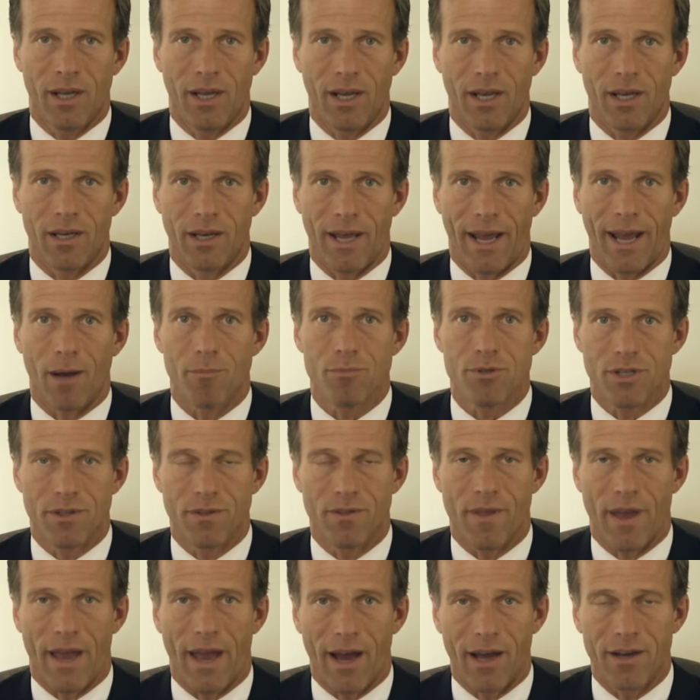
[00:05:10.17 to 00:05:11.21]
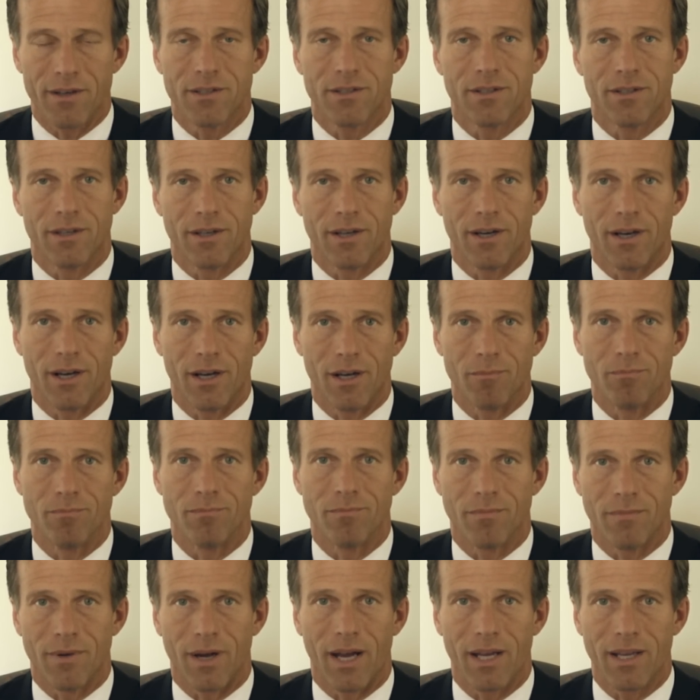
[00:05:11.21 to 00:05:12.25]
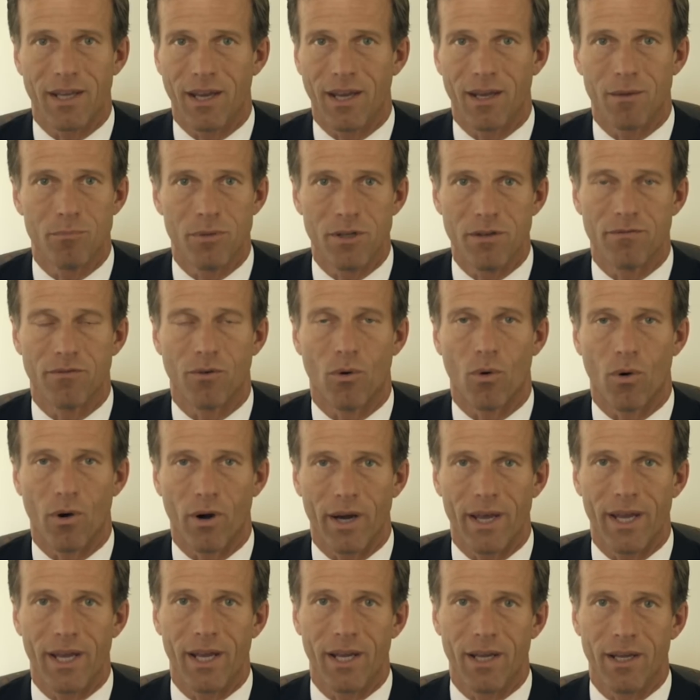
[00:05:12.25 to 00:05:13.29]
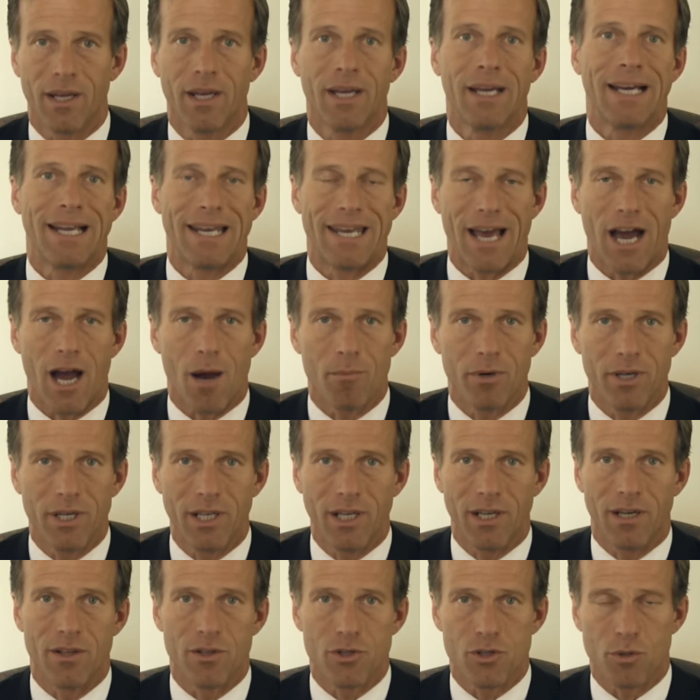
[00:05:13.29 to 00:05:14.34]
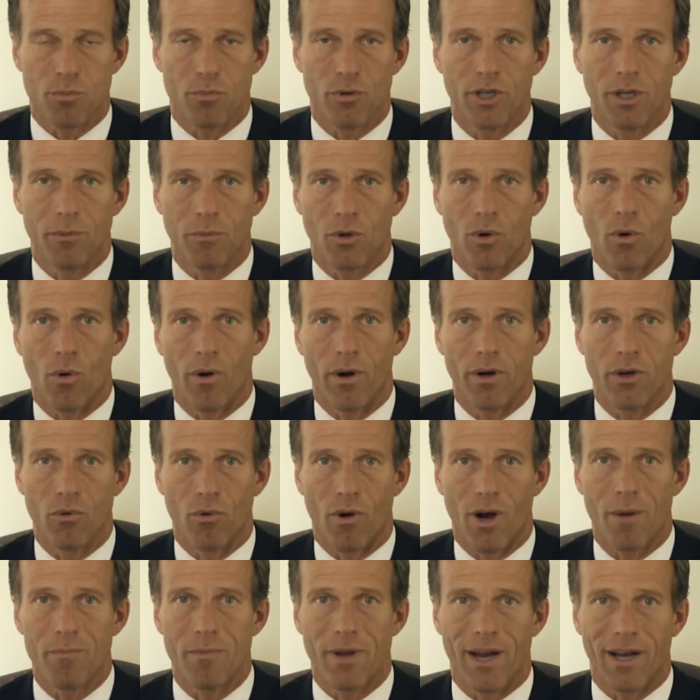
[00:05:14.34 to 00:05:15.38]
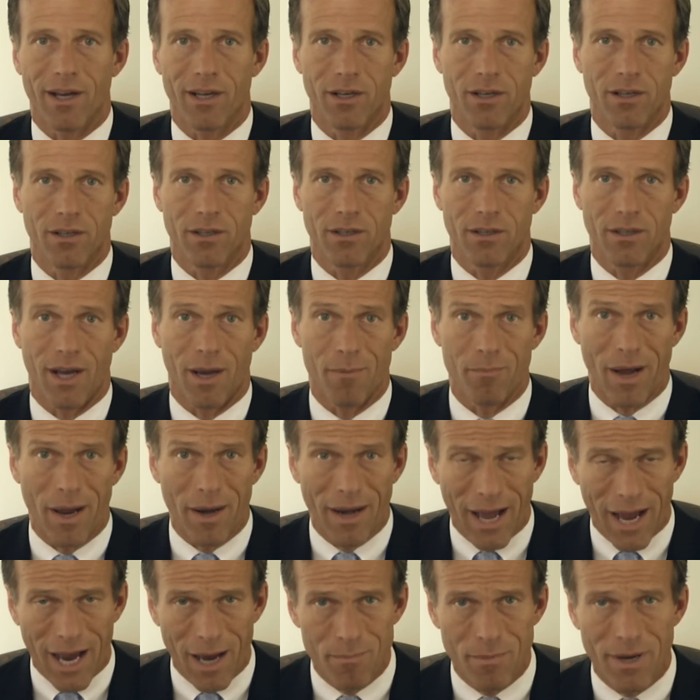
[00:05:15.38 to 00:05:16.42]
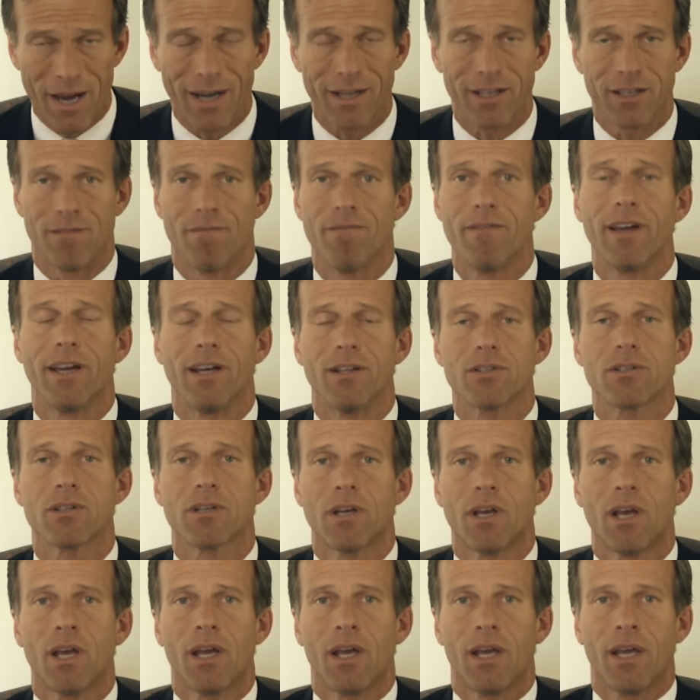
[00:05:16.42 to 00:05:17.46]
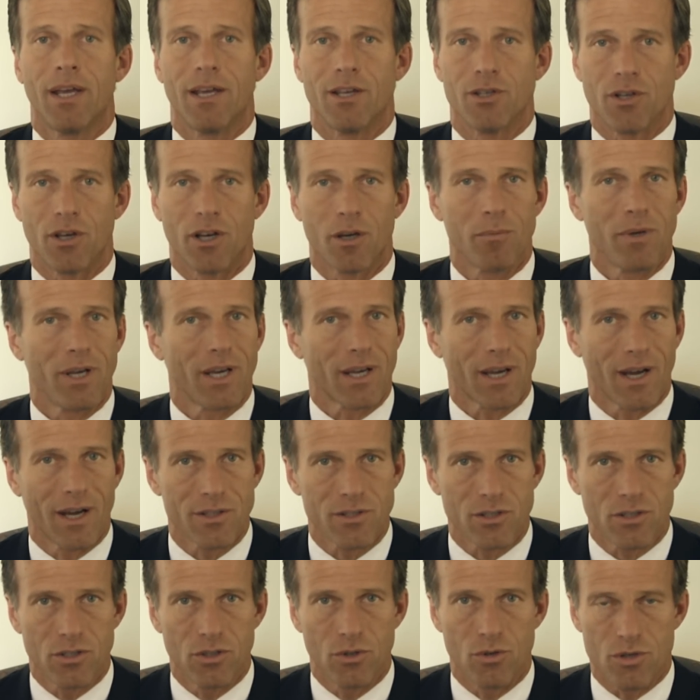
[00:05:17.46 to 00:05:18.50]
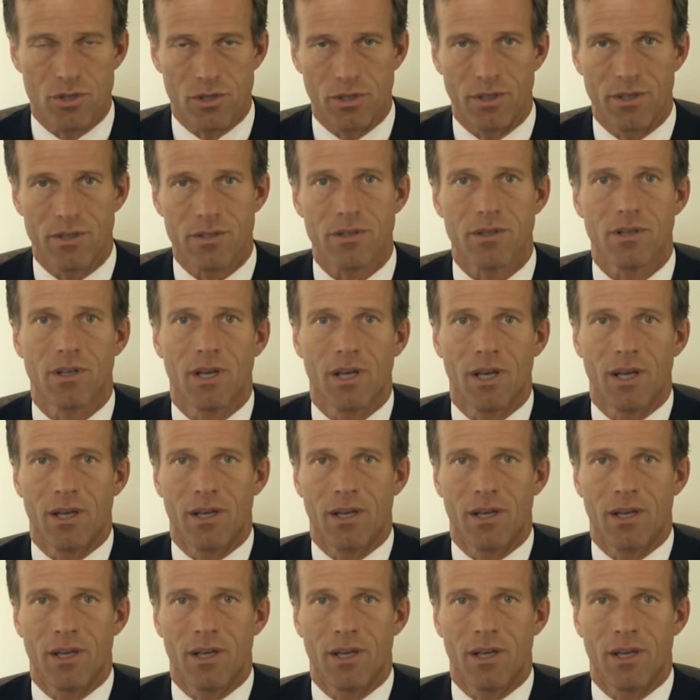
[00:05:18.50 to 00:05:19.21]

And absent that, I can't be for a nominee to the Supreme Court who I'm not convinced is going to be a constitutionalist,